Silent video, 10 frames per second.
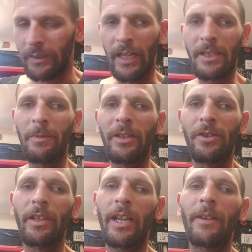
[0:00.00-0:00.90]
Not to
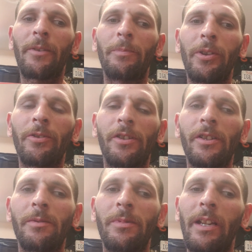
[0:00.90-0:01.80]
mention they have computer
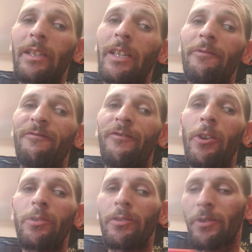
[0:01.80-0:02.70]
systems now that give them
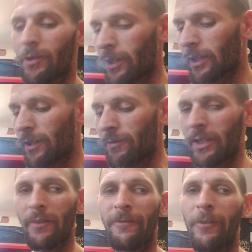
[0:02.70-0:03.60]
photos, so they can even
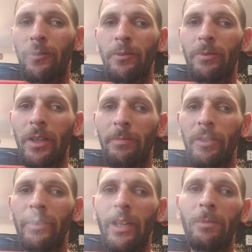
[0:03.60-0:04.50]
get a photo when they
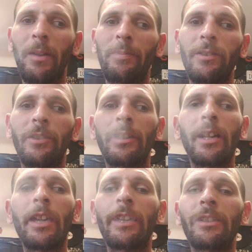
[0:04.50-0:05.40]
pull the name up and look,
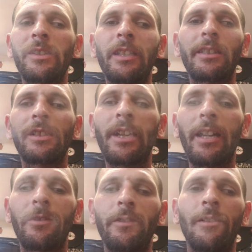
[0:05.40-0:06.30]
and hey, is that this
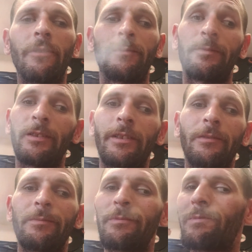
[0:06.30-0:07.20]
guy or no? You
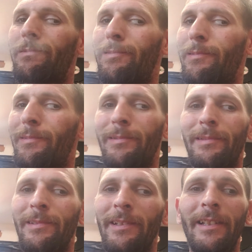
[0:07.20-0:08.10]
know?
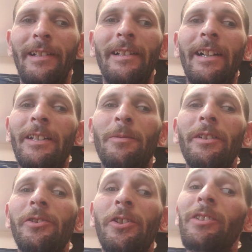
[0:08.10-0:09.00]
That's
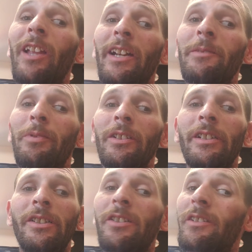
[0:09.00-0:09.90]
why you shouldn't lie to
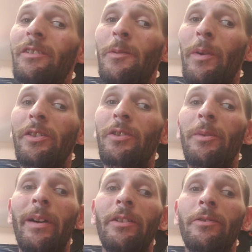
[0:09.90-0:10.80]
police,
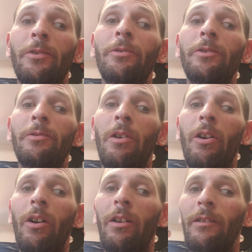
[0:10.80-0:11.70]
especially about who you
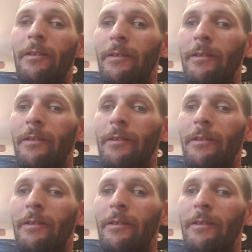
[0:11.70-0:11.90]
are.